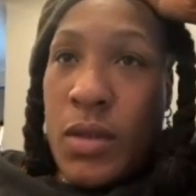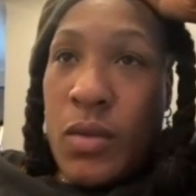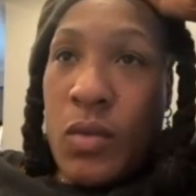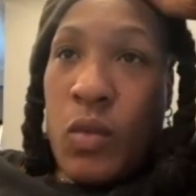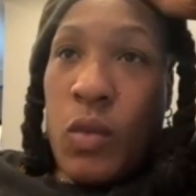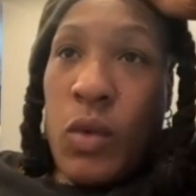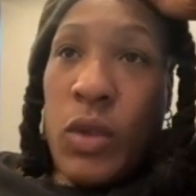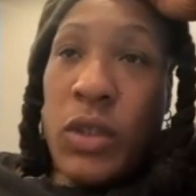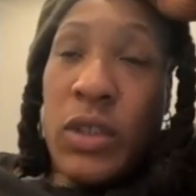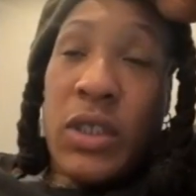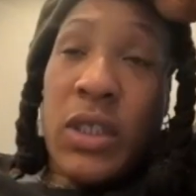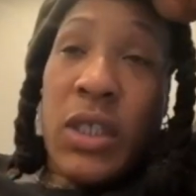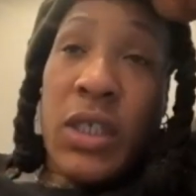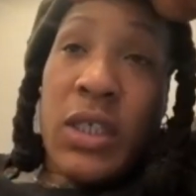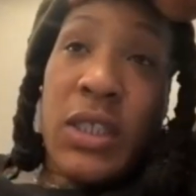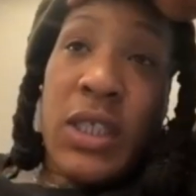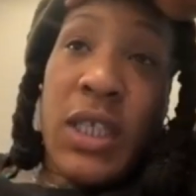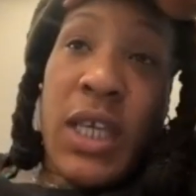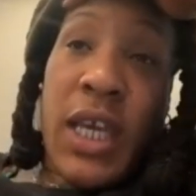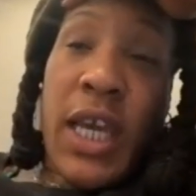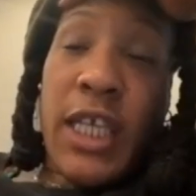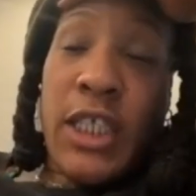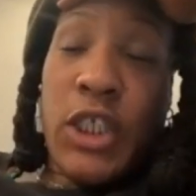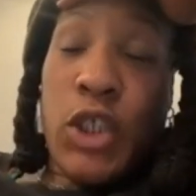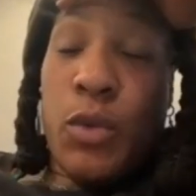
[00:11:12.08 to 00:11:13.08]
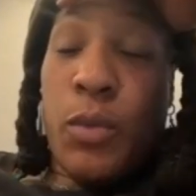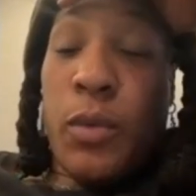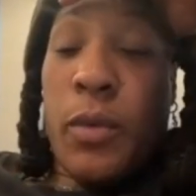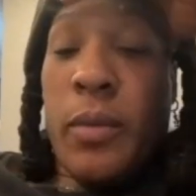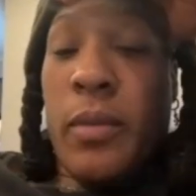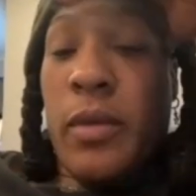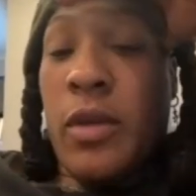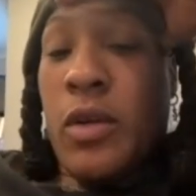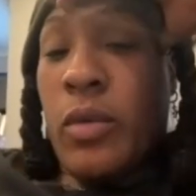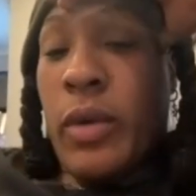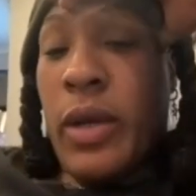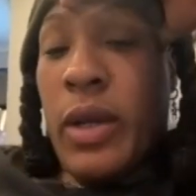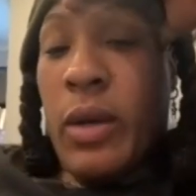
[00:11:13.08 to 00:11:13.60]
168 super
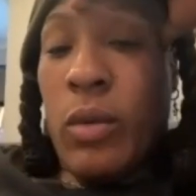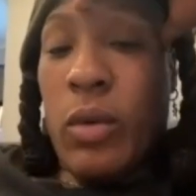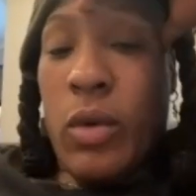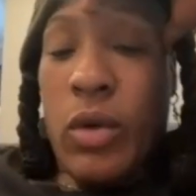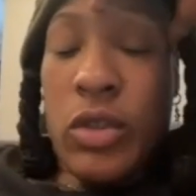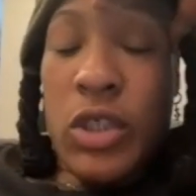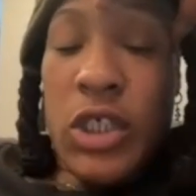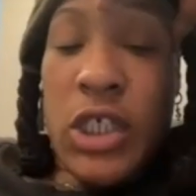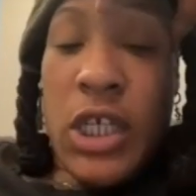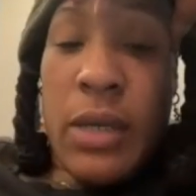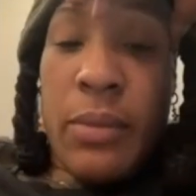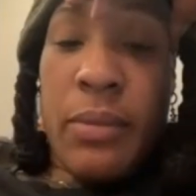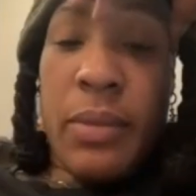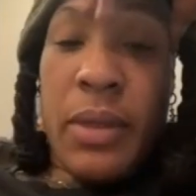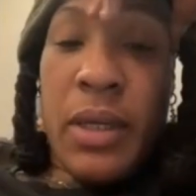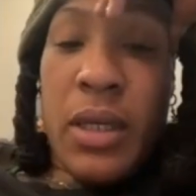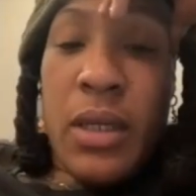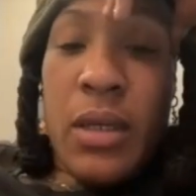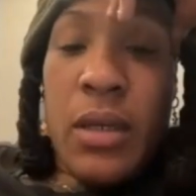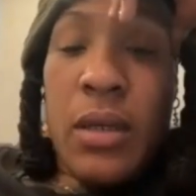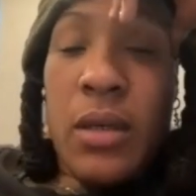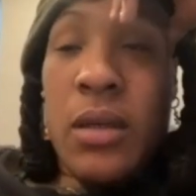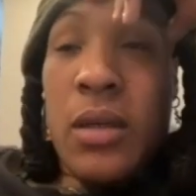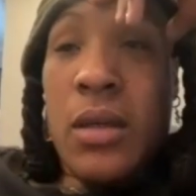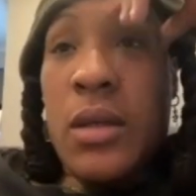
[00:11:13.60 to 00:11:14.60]
middleweight world champion,